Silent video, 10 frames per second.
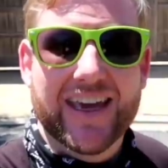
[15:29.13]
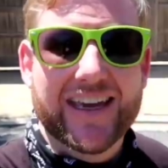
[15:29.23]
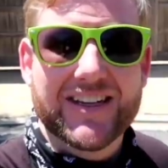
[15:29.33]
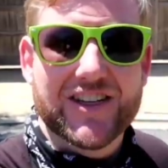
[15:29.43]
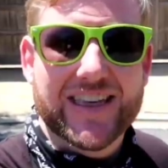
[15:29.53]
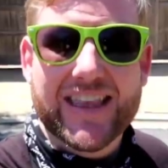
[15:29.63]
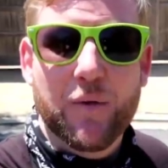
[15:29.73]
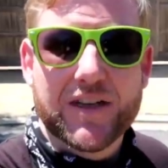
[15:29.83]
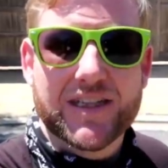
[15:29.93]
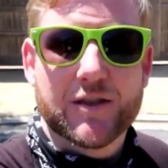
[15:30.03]
thing. He just said
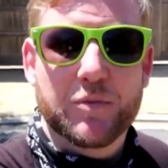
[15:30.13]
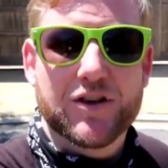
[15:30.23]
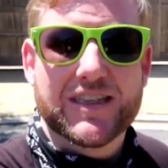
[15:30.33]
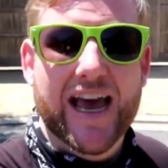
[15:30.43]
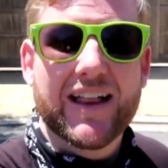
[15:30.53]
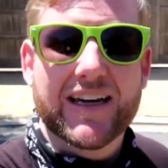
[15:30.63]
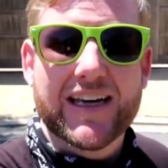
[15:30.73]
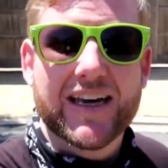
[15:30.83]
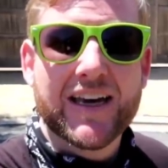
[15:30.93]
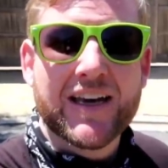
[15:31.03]
that wasn't his
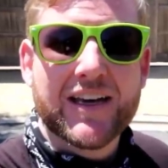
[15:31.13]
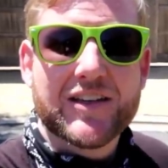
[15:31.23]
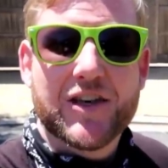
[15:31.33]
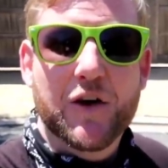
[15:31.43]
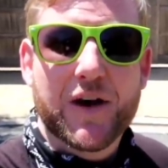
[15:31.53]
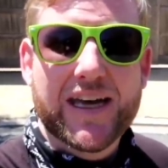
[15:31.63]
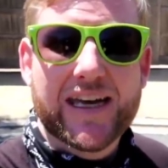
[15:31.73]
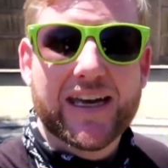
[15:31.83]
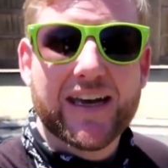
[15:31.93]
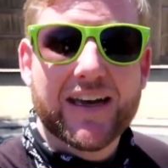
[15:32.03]
personality. So
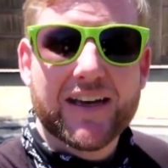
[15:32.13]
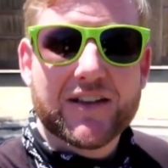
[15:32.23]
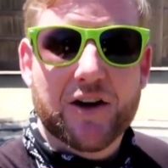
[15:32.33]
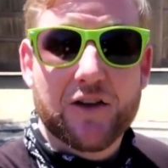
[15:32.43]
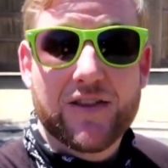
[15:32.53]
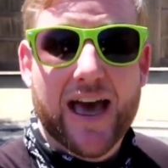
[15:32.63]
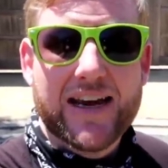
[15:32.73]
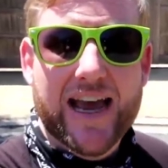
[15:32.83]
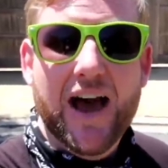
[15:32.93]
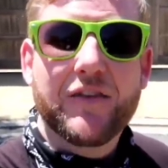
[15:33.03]
he turned
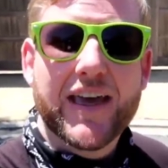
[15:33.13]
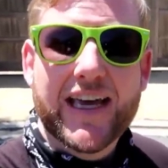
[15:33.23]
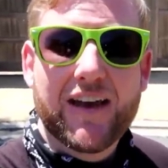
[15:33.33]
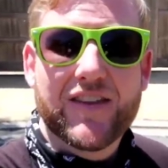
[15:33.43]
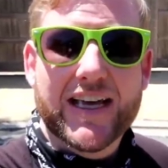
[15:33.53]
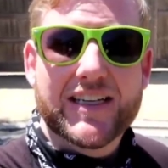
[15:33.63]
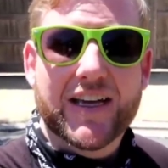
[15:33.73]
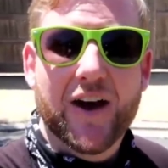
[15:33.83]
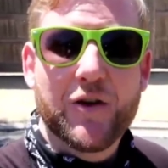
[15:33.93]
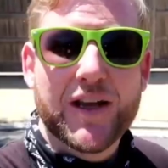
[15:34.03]
that down. They gave that to
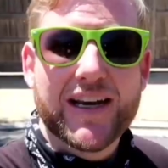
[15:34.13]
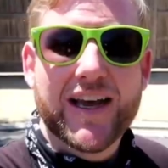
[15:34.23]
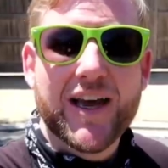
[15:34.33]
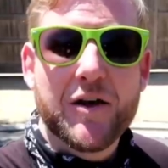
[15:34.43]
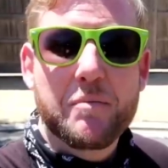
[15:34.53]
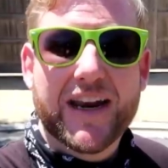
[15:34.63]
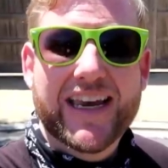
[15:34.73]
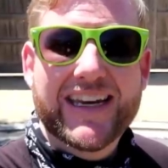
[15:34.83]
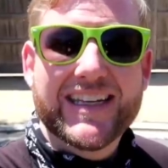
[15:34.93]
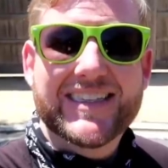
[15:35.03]
Conan, but
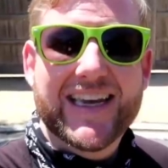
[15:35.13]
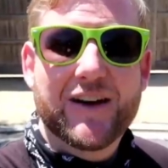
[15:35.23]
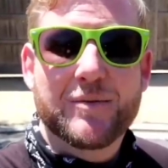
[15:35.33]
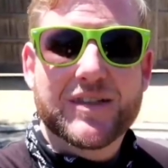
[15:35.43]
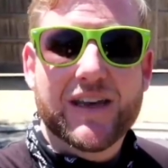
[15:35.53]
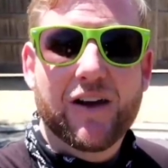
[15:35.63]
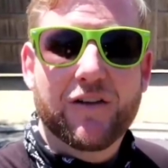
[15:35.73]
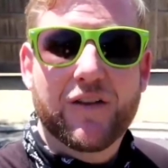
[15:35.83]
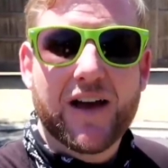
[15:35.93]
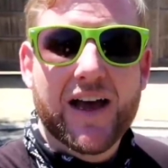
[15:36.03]
he did say to
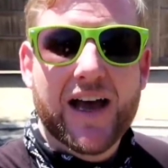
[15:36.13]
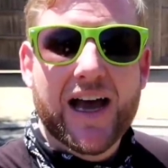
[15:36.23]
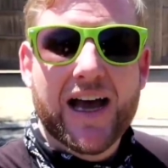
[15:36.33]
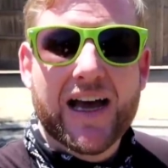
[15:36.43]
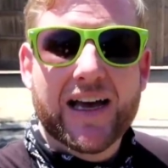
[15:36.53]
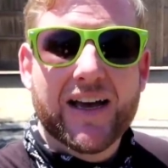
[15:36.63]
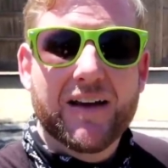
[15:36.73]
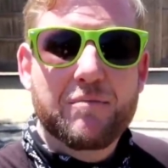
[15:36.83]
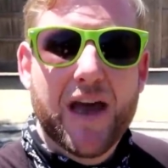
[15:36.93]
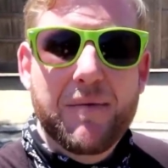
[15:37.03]
himself,
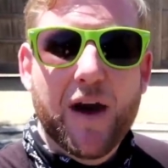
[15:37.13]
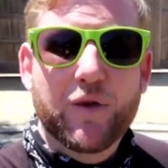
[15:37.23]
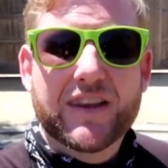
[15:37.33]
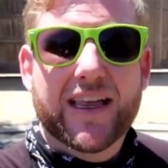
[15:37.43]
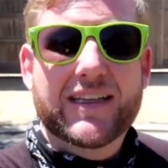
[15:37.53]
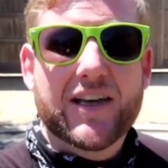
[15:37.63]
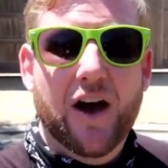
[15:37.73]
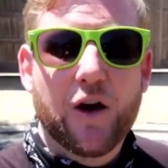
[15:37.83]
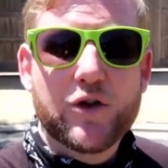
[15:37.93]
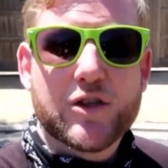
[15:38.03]
maybe I wouldn't like to
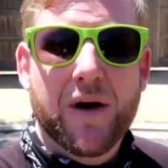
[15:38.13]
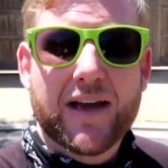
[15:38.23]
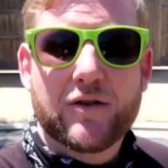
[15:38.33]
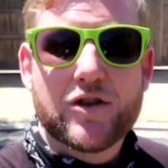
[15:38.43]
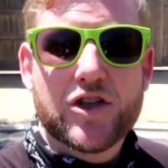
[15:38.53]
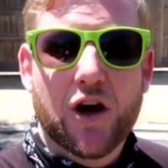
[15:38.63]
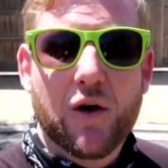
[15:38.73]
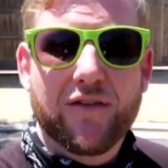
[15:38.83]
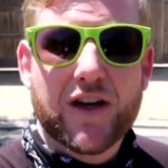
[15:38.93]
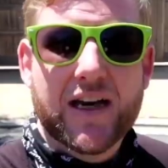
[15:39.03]
host my own
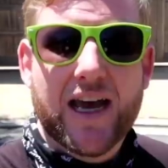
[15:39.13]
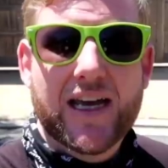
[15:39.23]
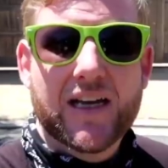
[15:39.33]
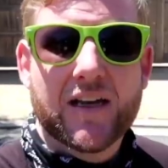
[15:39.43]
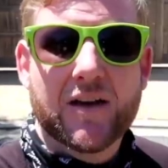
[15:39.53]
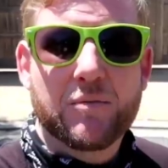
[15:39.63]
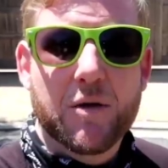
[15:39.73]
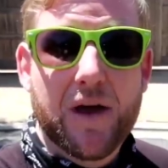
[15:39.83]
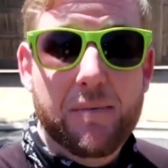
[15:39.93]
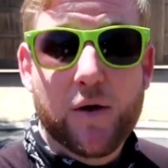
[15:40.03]
show every night,
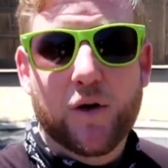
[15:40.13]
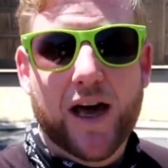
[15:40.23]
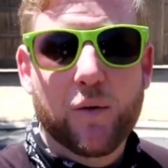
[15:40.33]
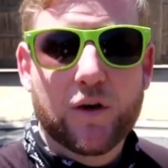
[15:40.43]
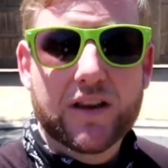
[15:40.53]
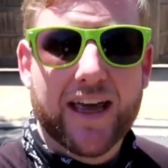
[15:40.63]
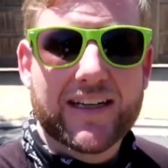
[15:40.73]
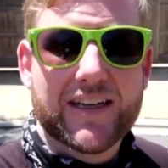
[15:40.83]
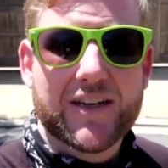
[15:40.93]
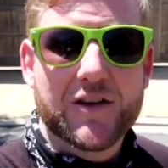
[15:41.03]
but maybe what I would
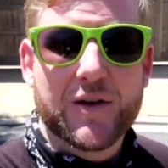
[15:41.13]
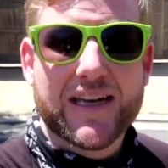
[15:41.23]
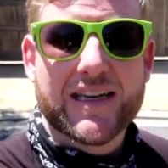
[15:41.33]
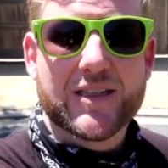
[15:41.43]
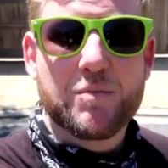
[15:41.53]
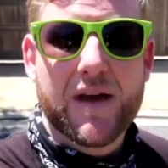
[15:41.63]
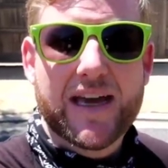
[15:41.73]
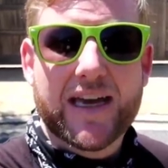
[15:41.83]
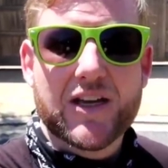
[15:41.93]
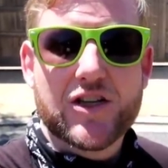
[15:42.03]
like to do is
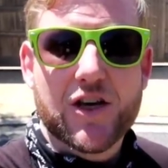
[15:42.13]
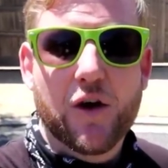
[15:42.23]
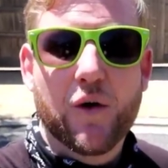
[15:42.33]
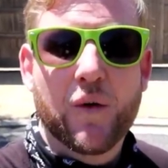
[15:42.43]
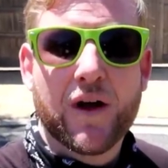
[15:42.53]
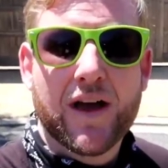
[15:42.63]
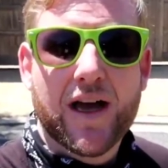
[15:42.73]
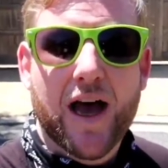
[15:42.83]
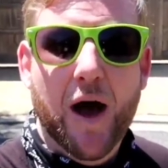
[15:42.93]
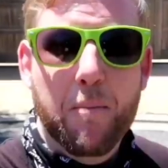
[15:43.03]
make a show
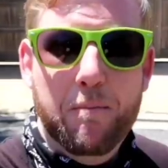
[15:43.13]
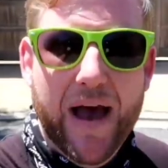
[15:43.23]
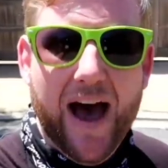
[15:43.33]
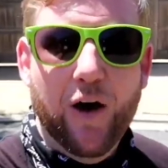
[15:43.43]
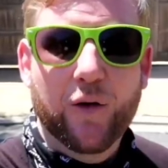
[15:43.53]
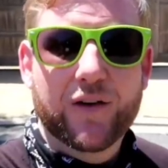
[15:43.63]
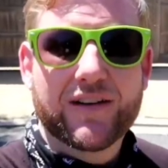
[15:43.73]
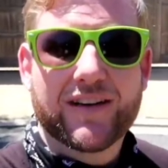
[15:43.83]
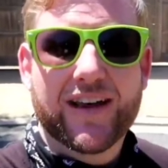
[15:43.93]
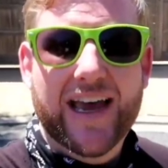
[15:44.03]
about
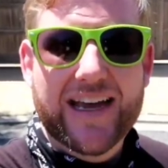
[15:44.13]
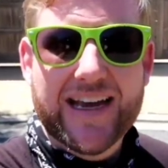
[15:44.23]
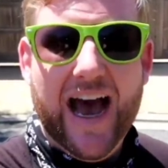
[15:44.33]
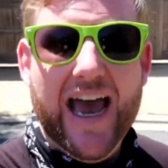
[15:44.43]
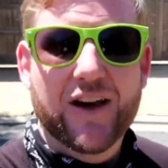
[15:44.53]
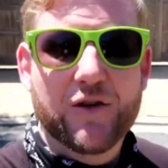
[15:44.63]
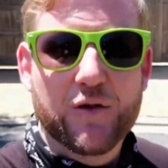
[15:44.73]
a guy